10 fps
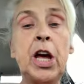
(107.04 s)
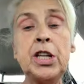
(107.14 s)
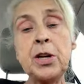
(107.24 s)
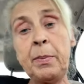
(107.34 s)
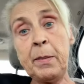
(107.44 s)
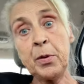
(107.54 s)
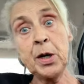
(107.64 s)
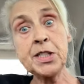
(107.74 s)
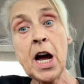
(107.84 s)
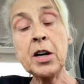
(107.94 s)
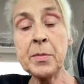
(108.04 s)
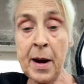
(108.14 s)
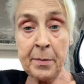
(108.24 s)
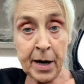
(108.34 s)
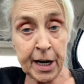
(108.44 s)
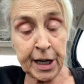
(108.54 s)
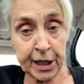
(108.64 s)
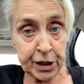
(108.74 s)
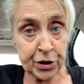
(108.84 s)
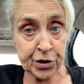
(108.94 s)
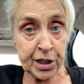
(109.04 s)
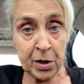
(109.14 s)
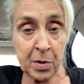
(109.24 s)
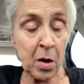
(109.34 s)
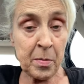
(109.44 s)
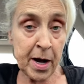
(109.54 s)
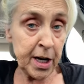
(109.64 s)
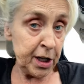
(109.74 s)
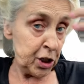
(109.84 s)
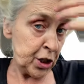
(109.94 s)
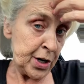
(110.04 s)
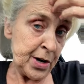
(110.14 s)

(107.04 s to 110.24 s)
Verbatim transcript: So people quit talking about my age. There's nothing wrong with my age.